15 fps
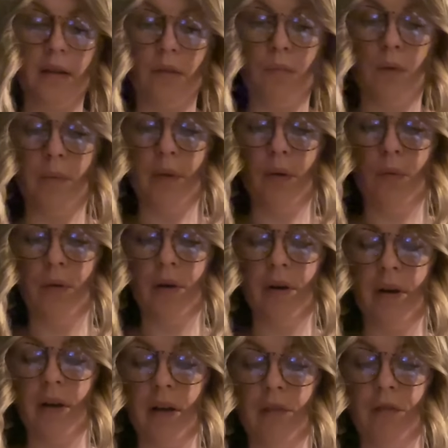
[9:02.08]
that when we
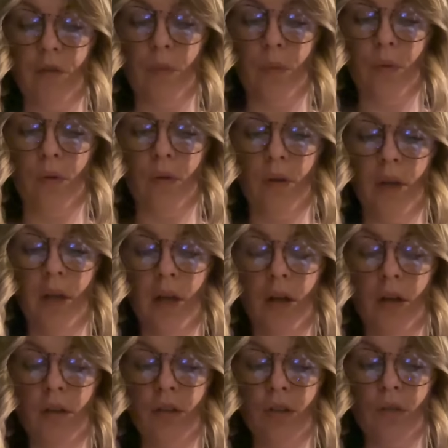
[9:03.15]
were at football,
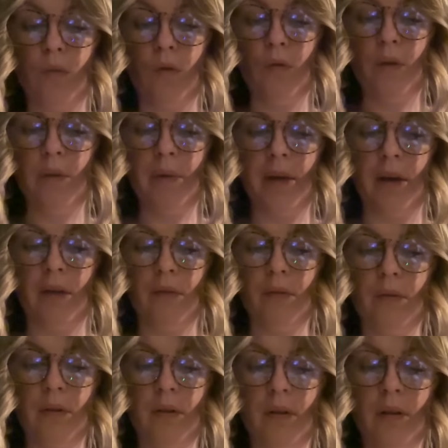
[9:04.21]
here we go.
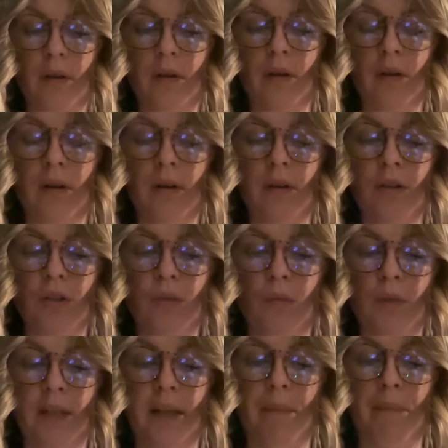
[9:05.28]

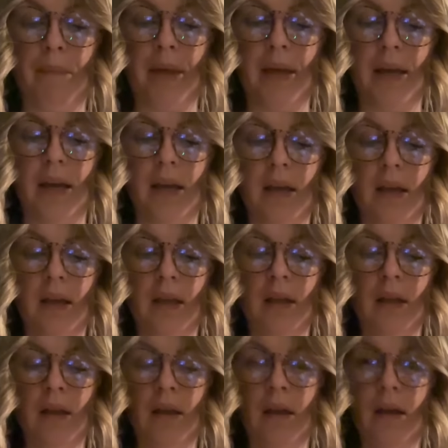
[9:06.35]
Someone lent me
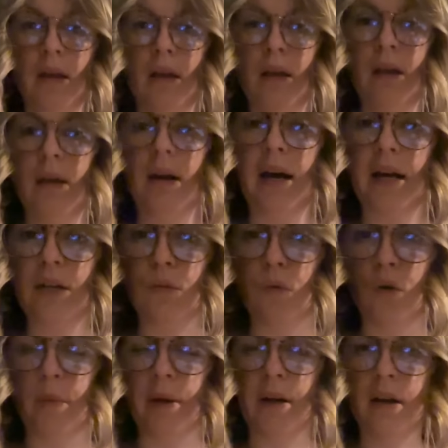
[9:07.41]
hand
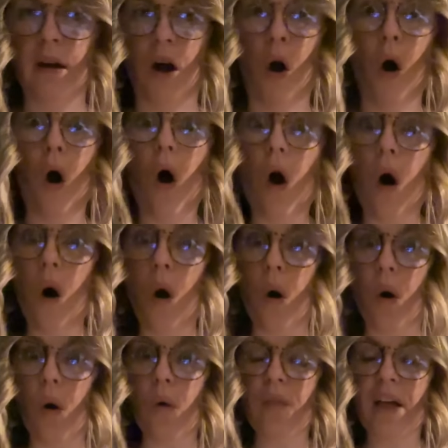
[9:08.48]
warmer.
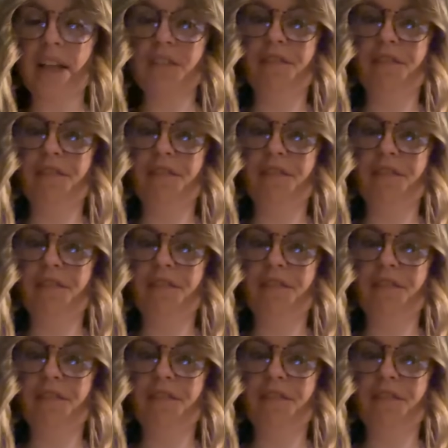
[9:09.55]
Oh, that's